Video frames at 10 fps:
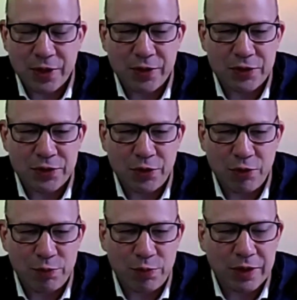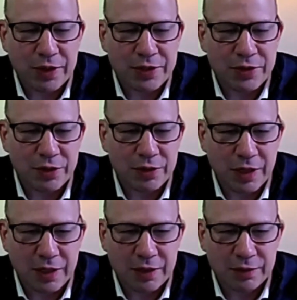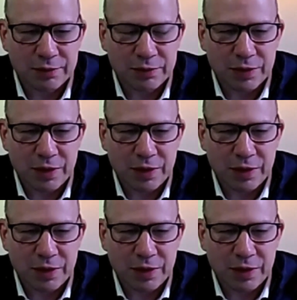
this 3rd book. That's a